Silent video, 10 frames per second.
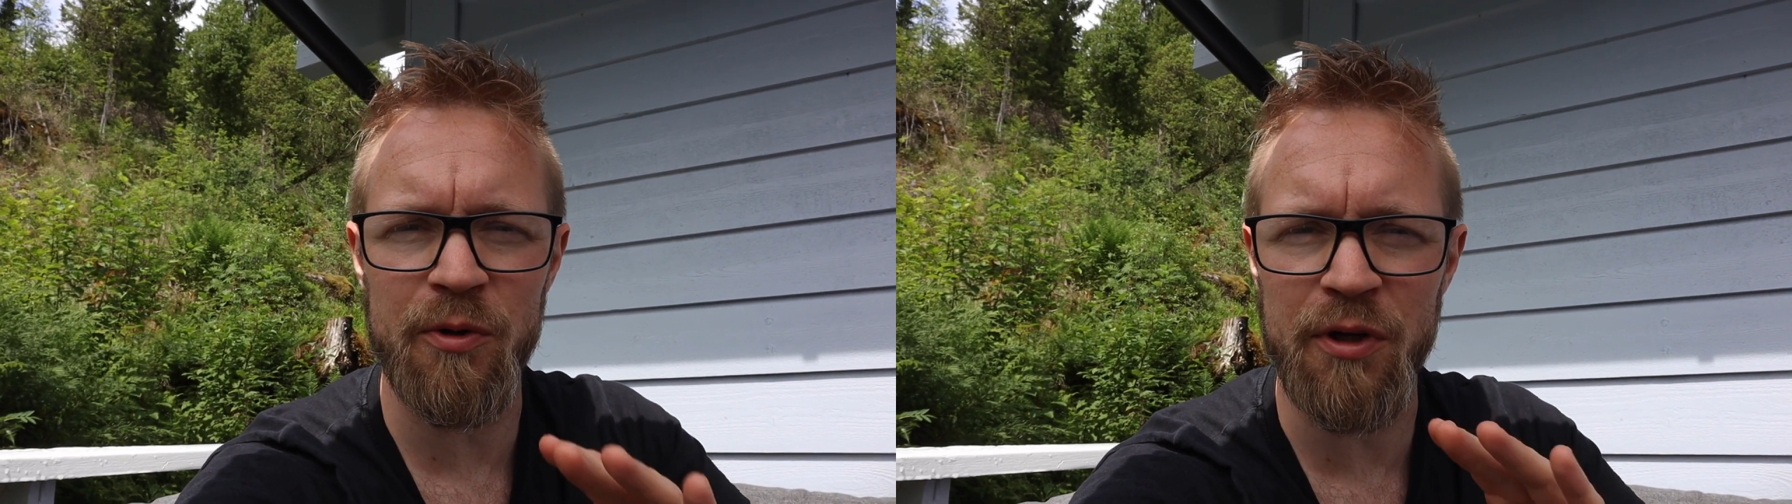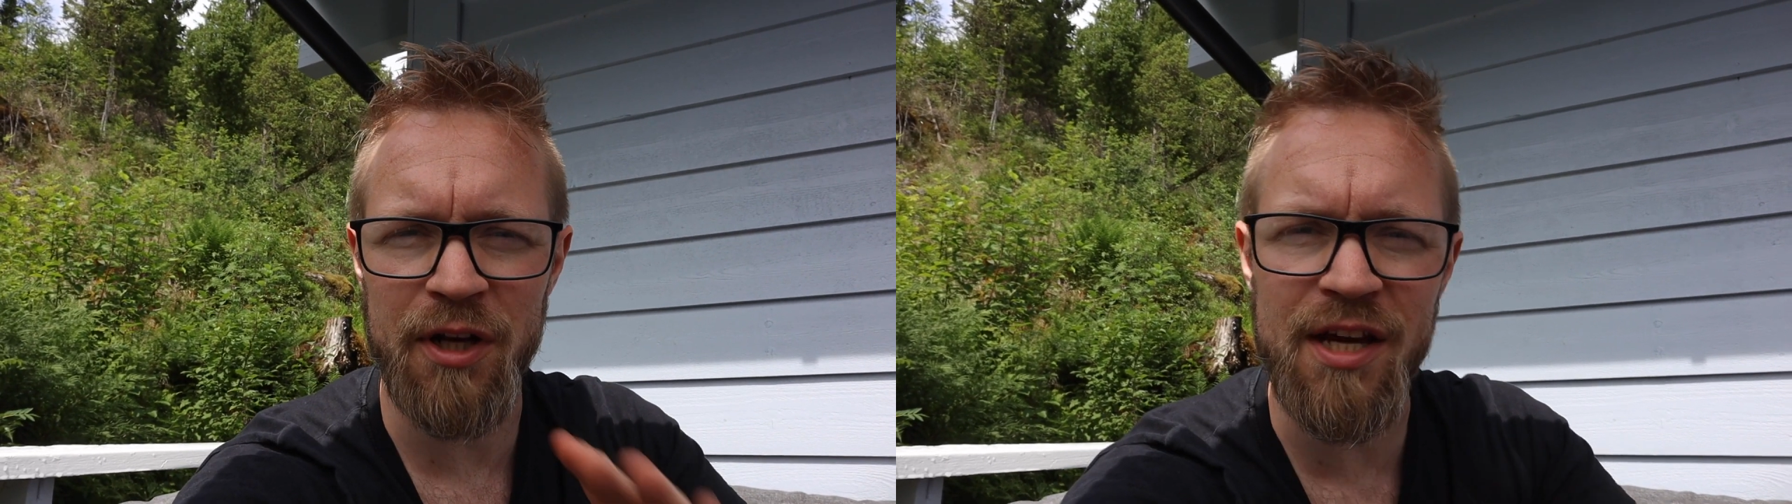
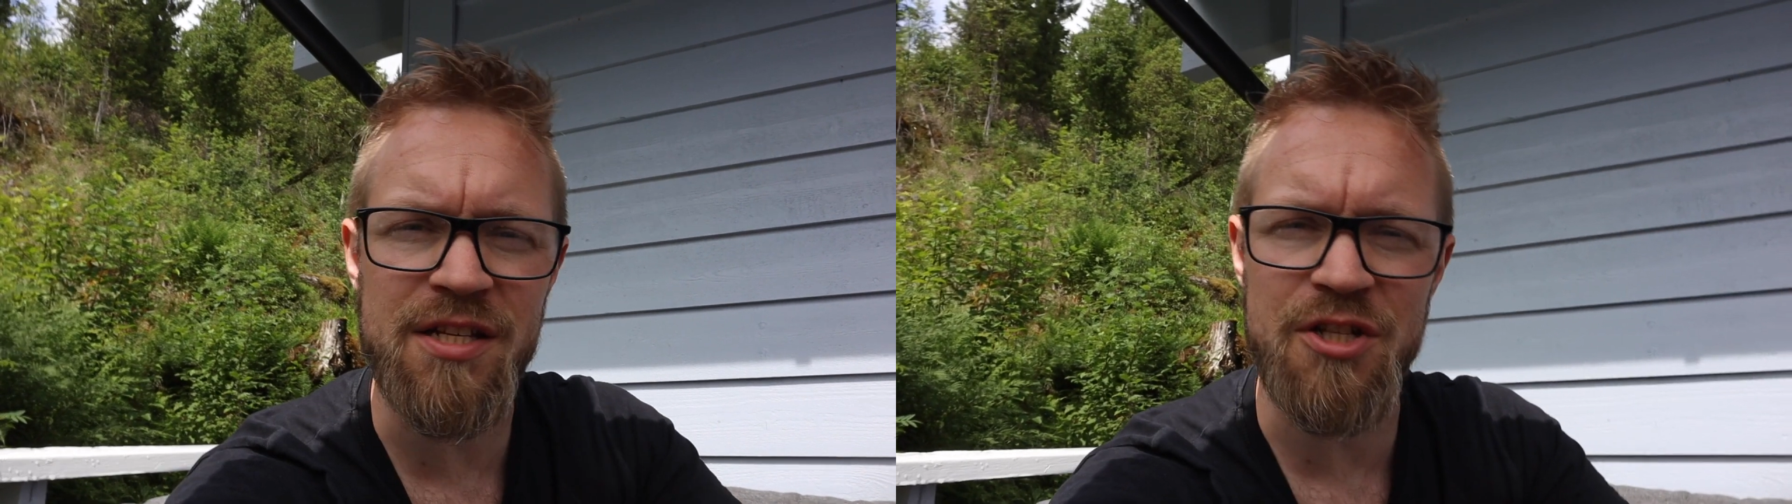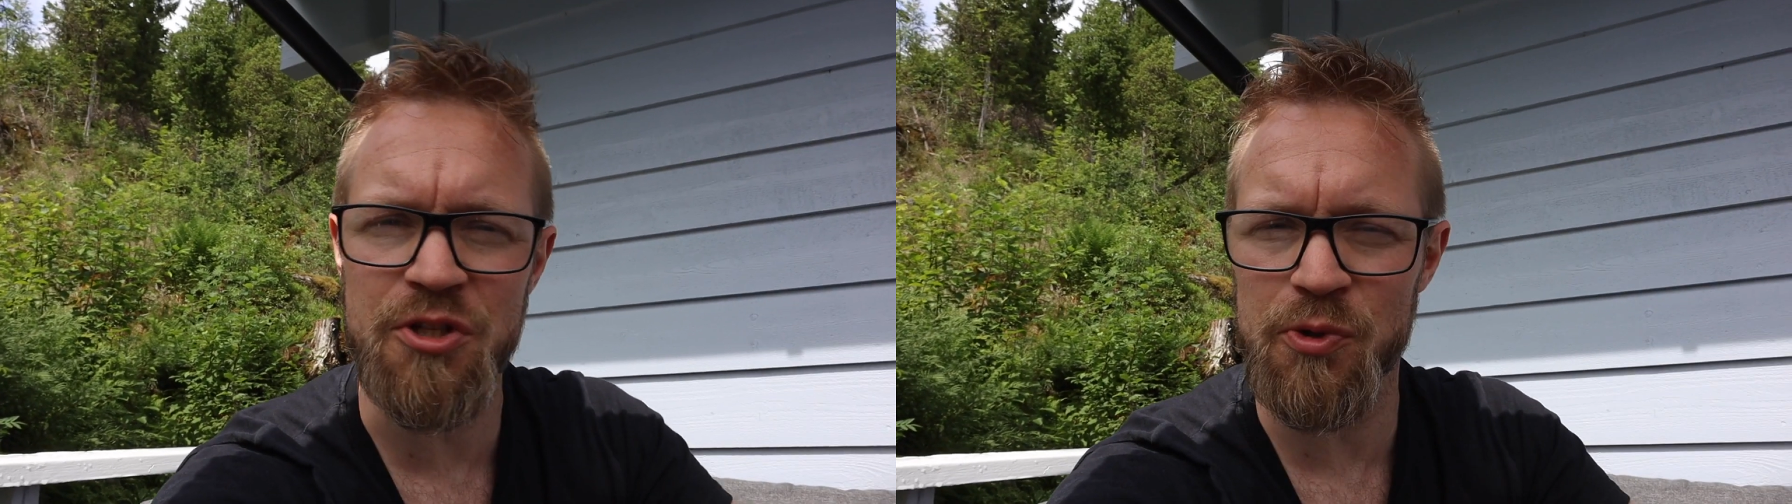
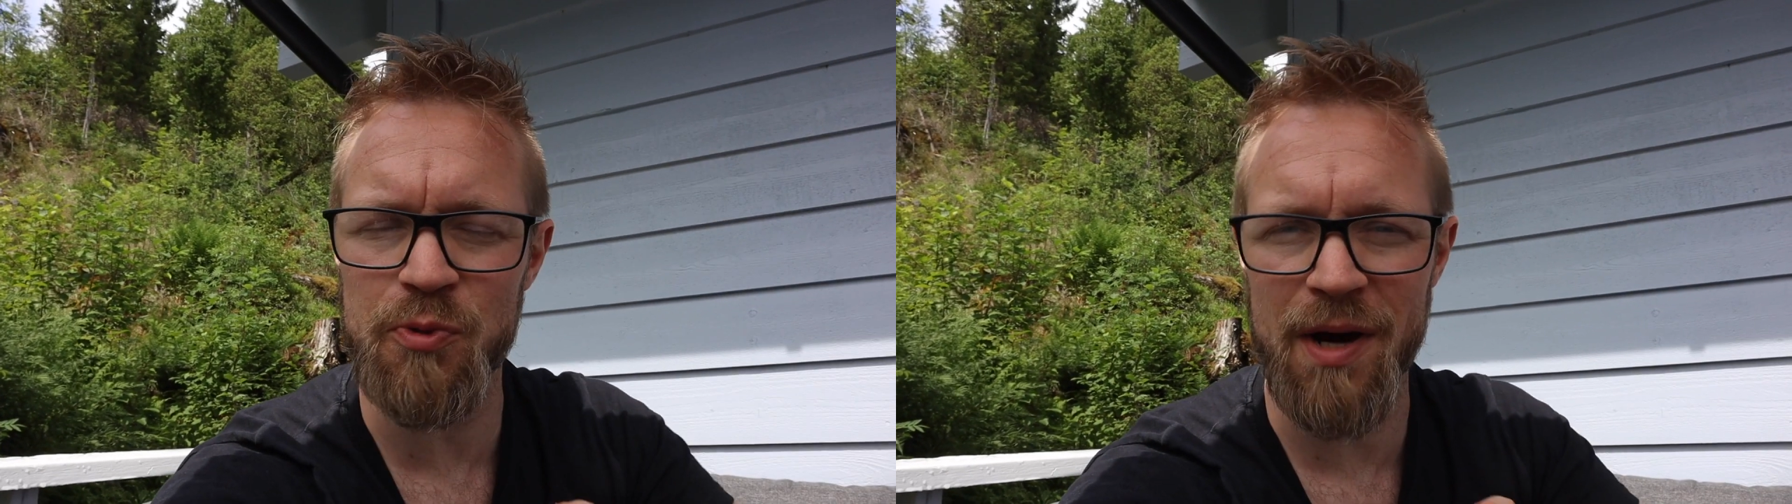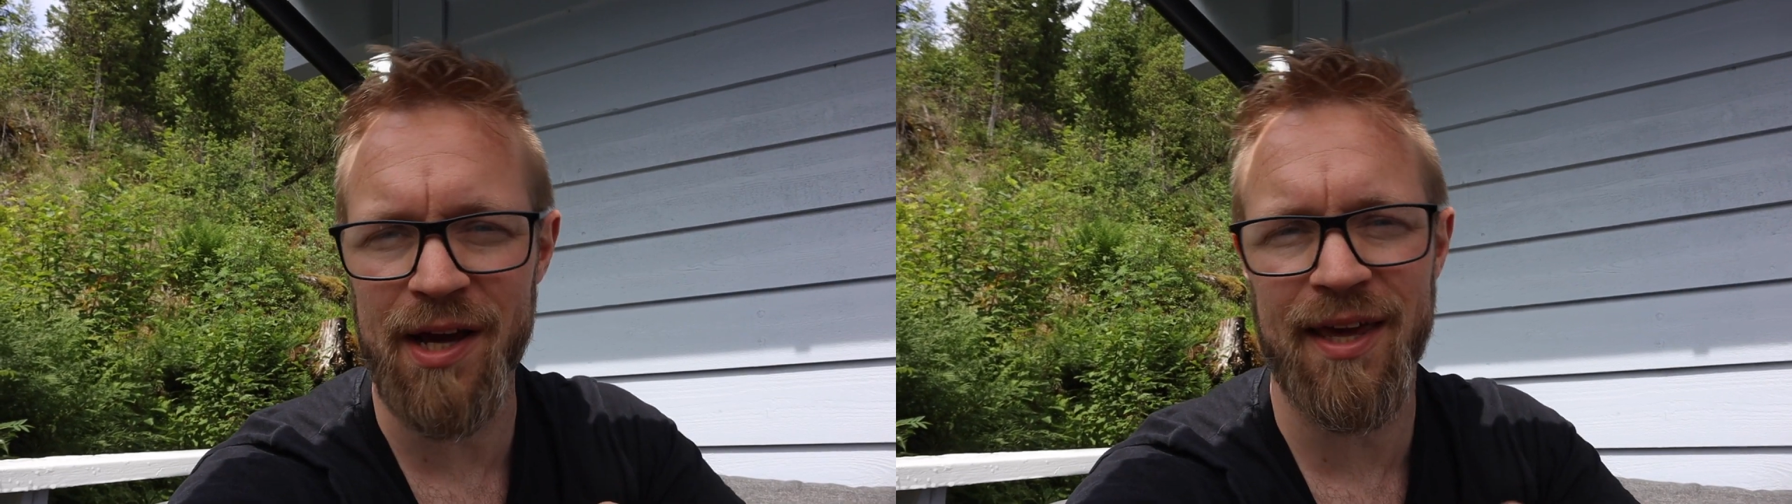connected to my